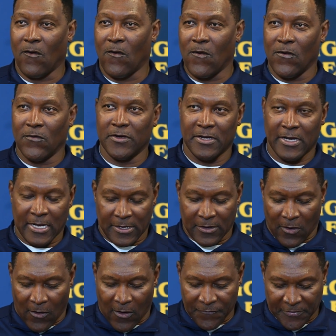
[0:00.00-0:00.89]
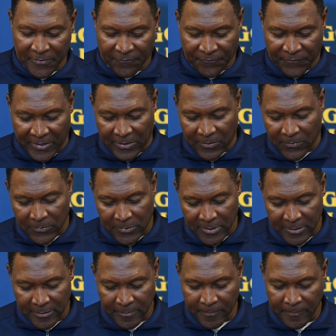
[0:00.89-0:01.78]
on and off the
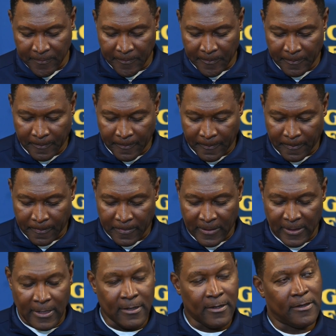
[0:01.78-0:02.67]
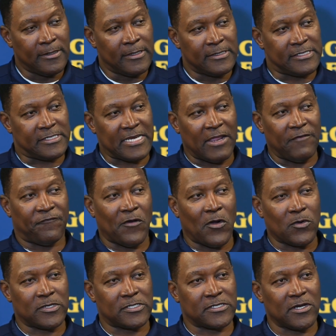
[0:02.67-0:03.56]
field. Stay
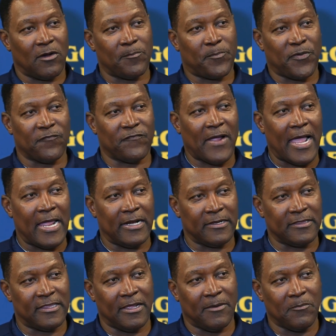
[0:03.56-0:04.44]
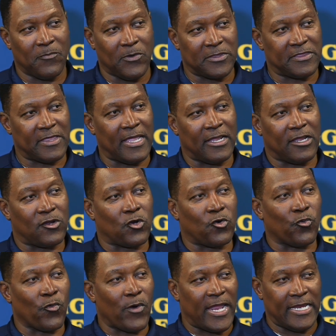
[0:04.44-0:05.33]
focused on providing them with a
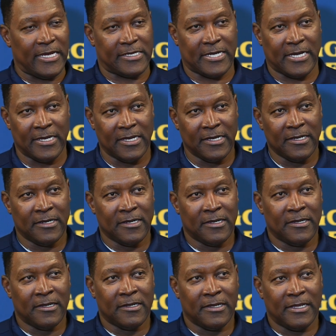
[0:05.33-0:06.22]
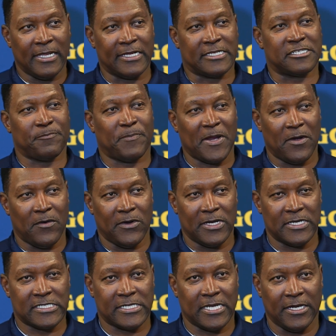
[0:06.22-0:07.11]
great
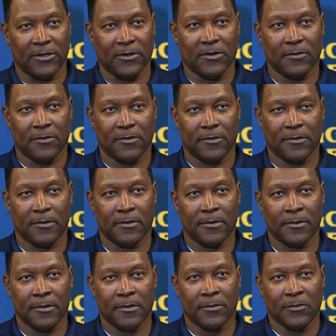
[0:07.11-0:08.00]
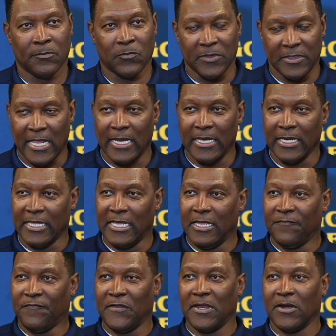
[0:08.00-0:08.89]
experience here. When they
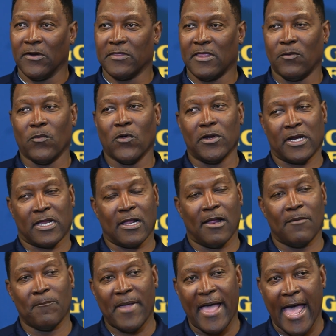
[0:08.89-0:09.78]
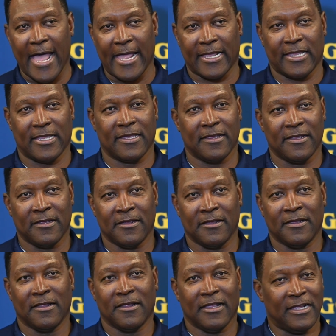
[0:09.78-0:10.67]
leave here, they want to come back
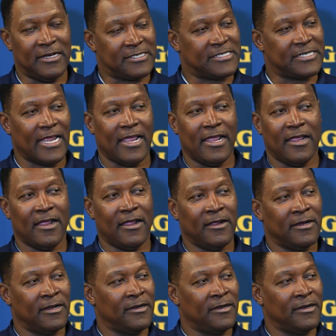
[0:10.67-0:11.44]
and say,